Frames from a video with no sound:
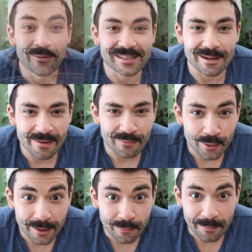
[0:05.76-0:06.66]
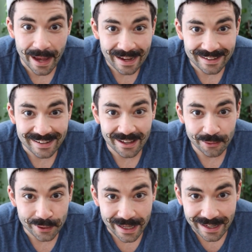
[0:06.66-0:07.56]
What's up everyone, we're back
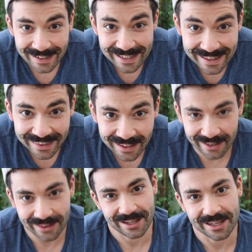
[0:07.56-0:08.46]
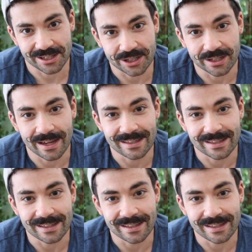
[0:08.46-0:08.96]
another day in the kitchen,